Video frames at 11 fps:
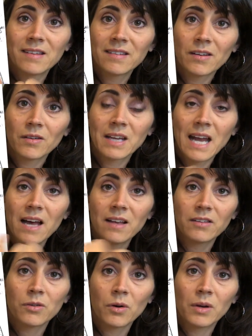this little canal
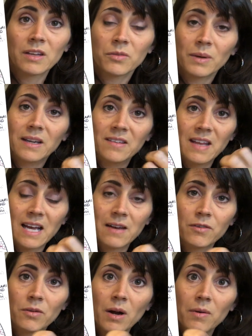is growing its rings, and they kind
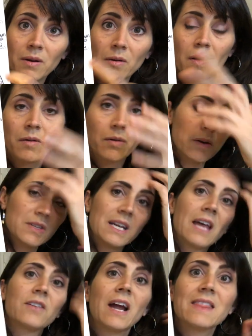of grow and grow and grow
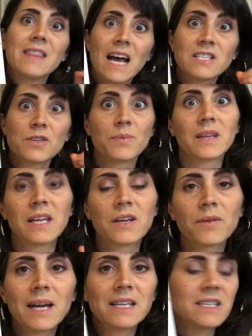together, and that's really
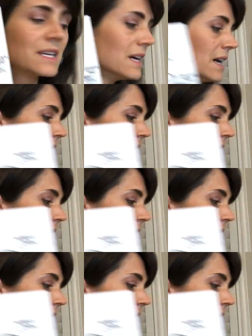great.